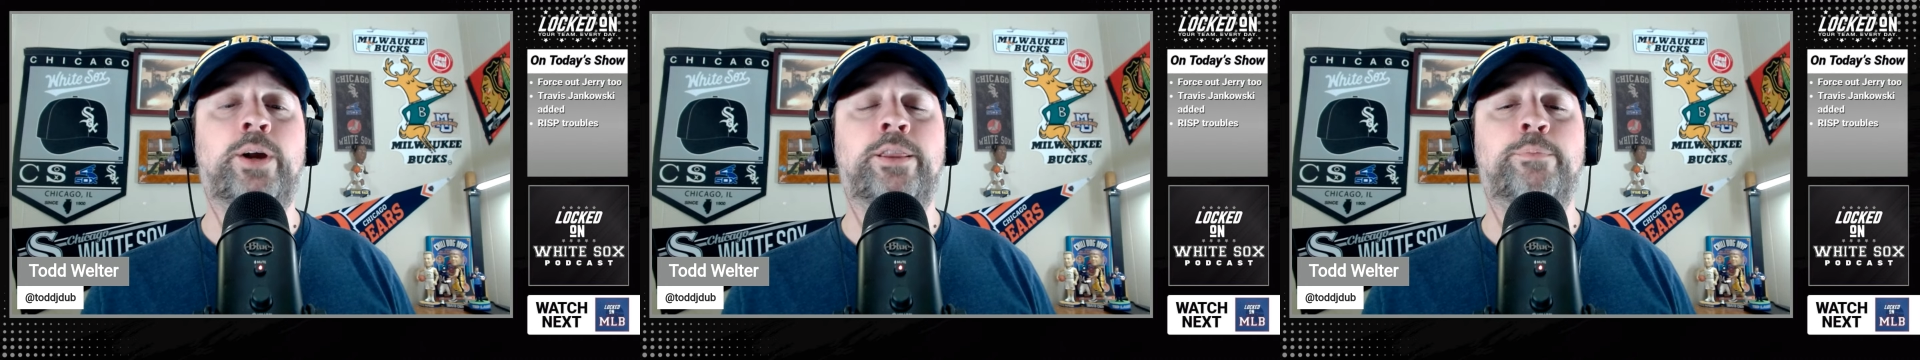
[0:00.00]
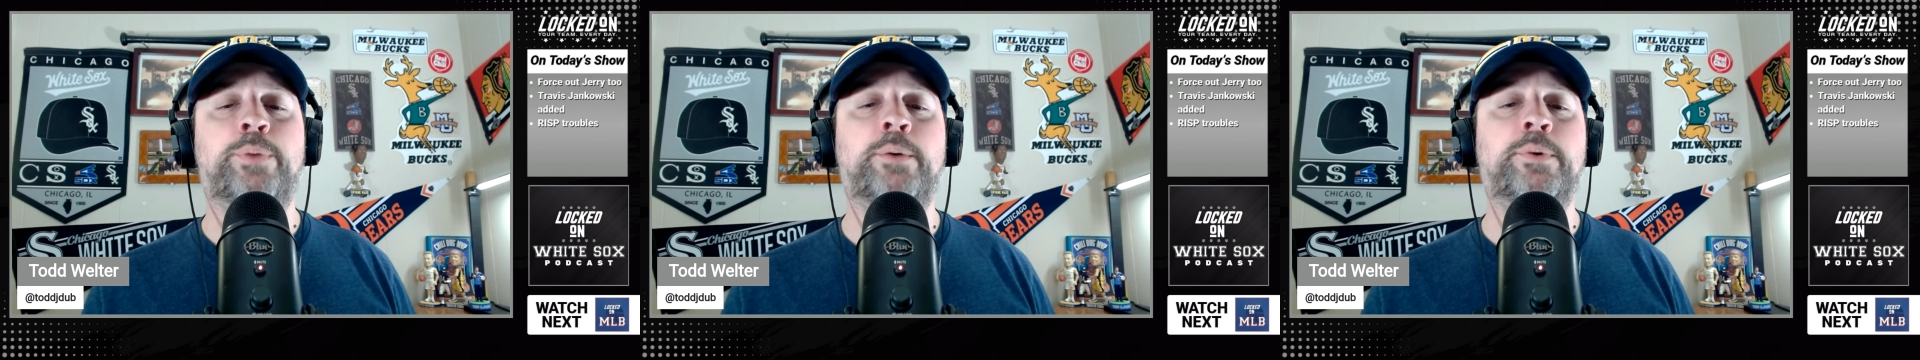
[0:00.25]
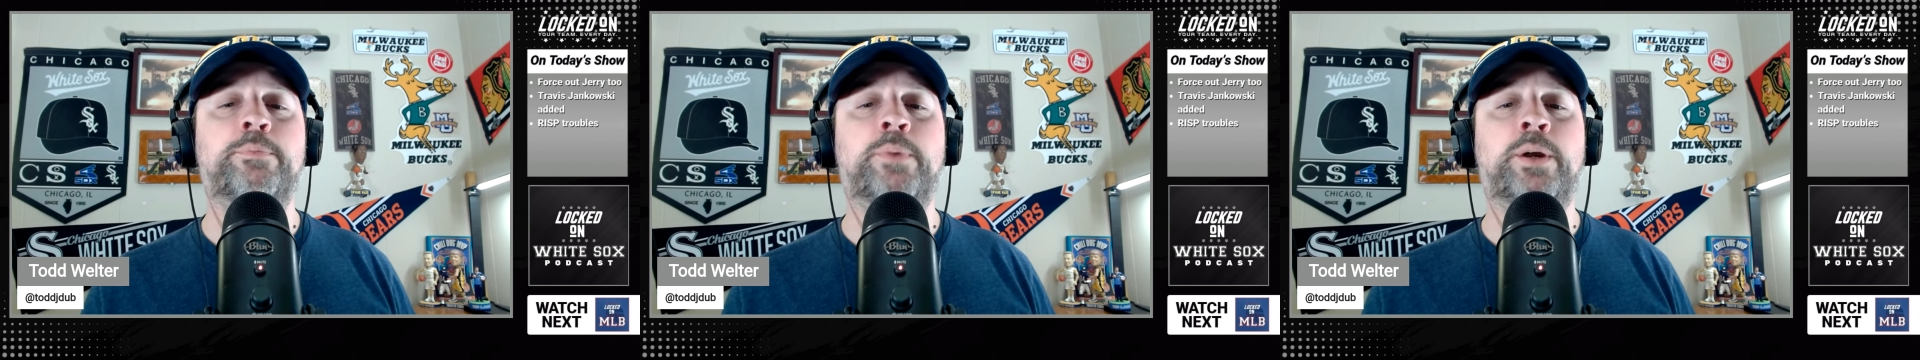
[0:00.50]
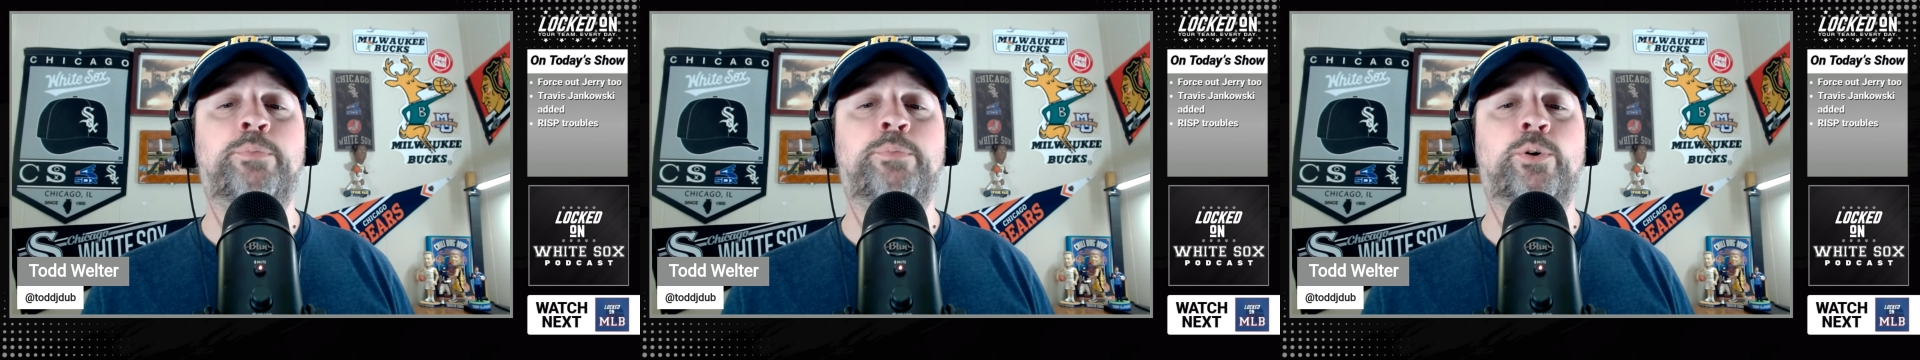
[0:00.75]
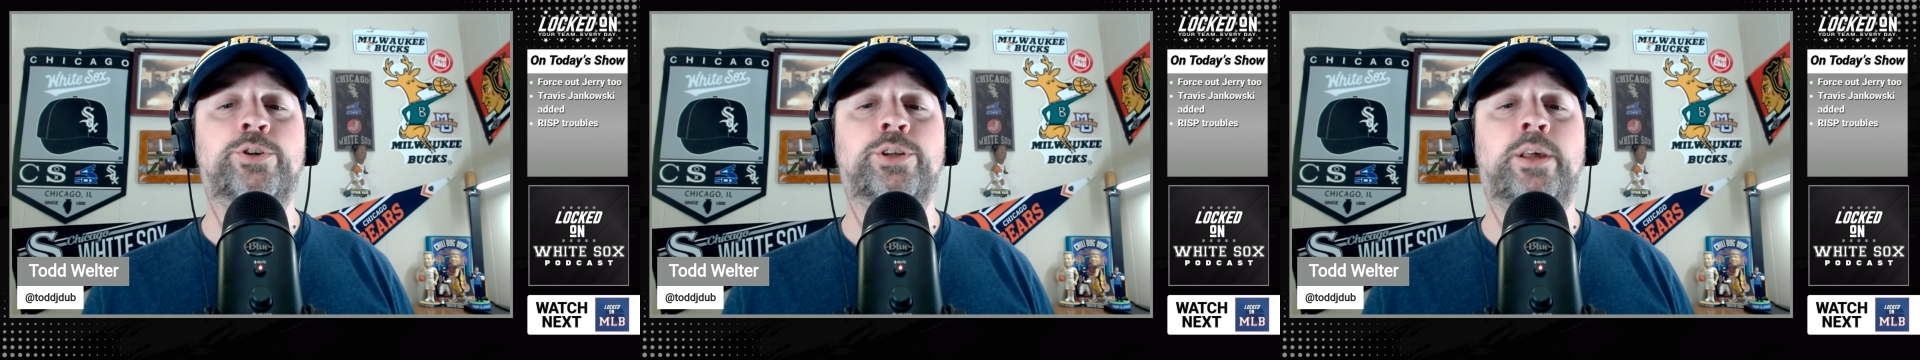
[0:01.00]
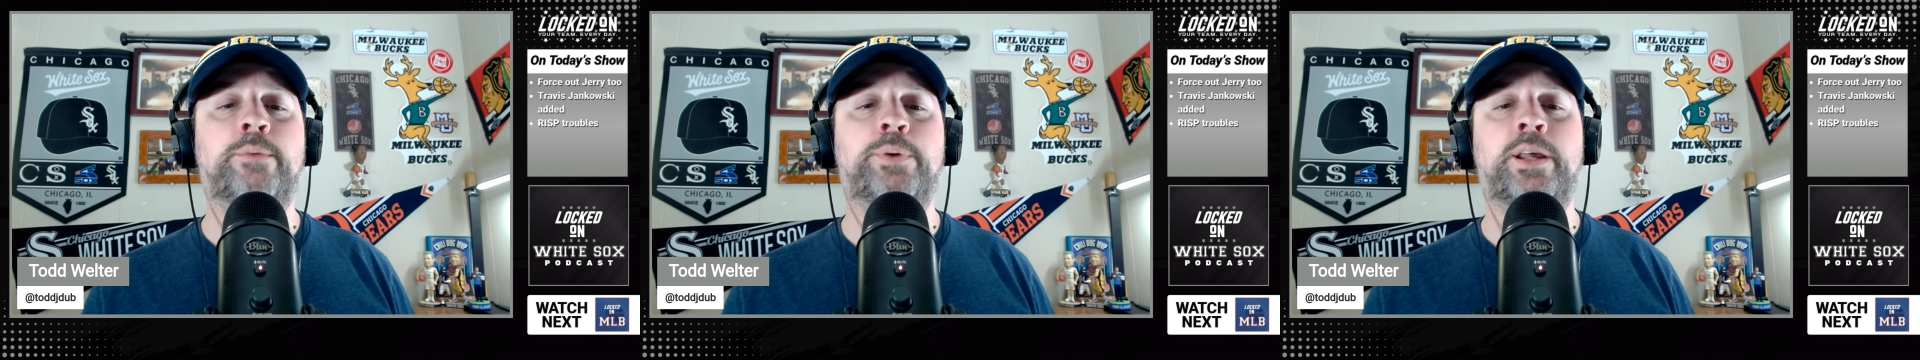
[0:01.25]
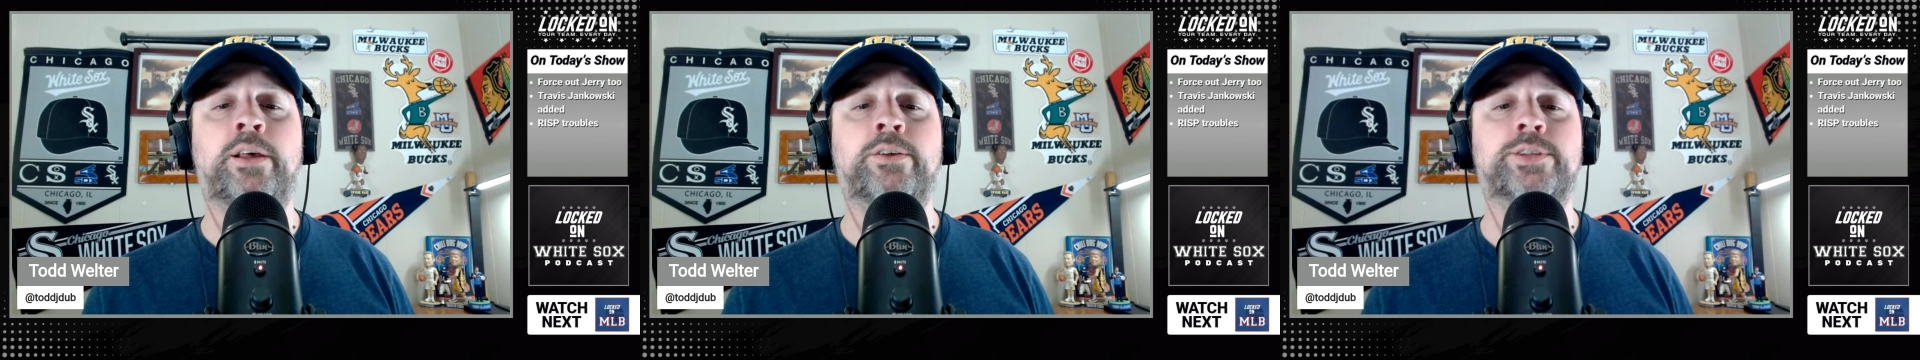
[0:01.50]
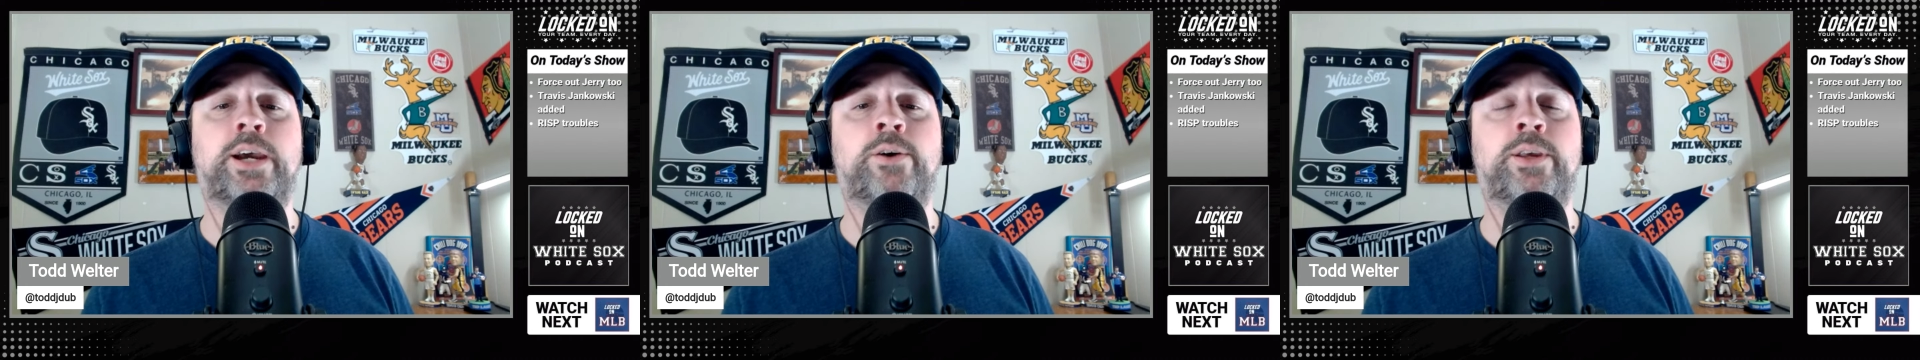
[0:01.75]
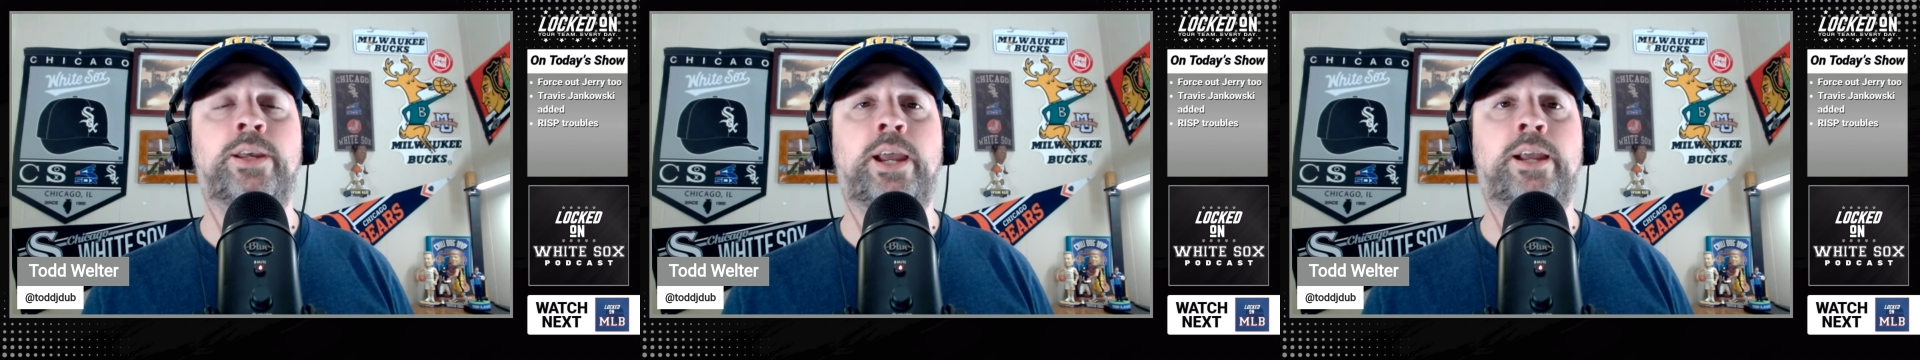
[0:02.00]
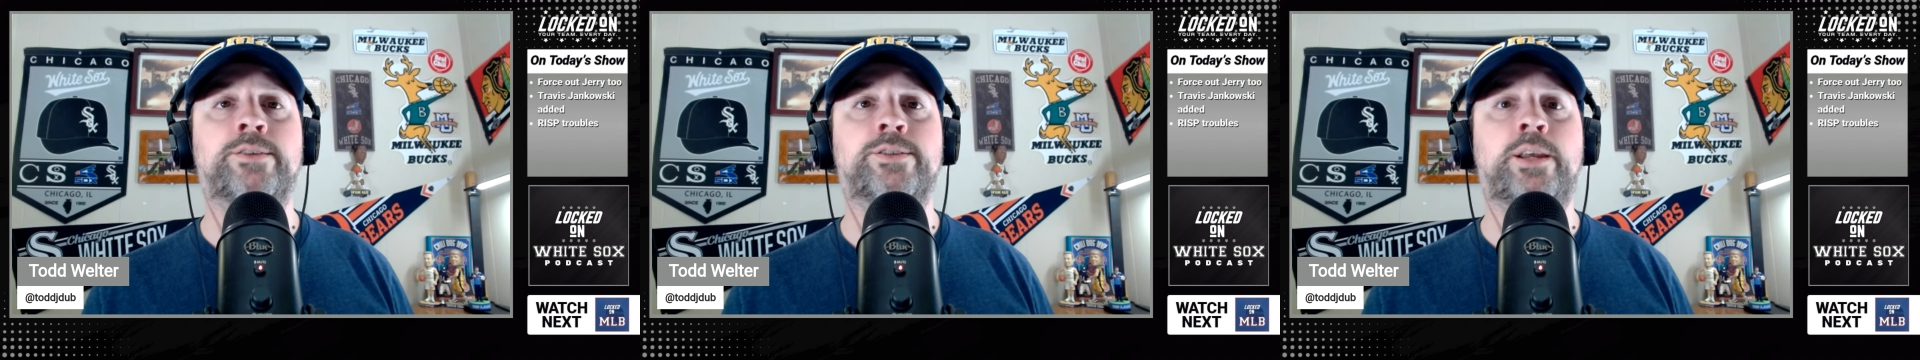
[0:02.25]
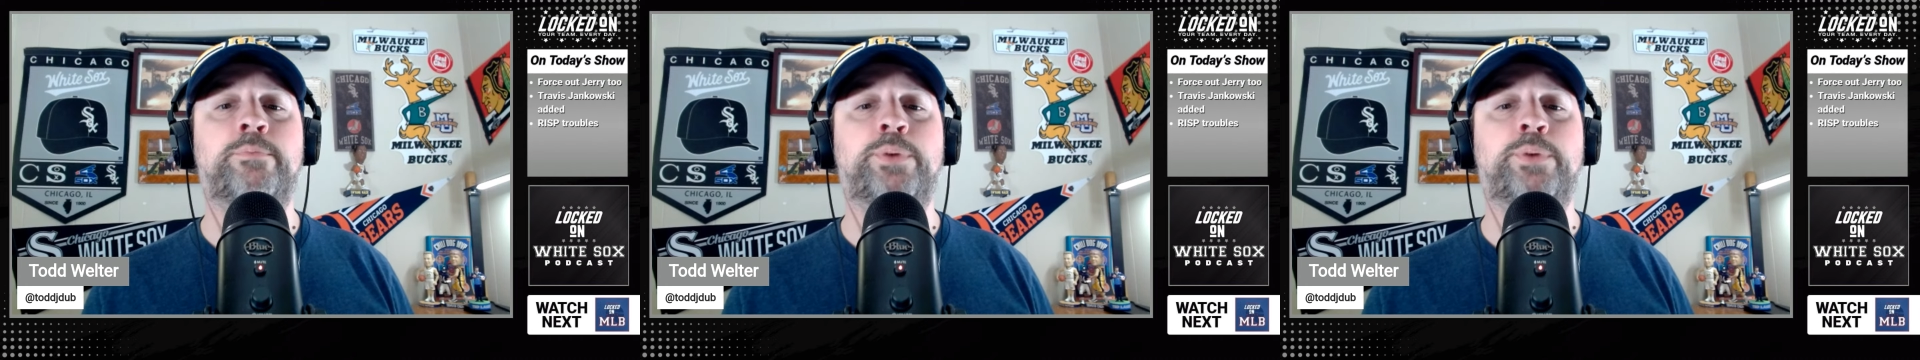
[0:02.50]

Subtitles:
on the public money portion that Pinellas County and St.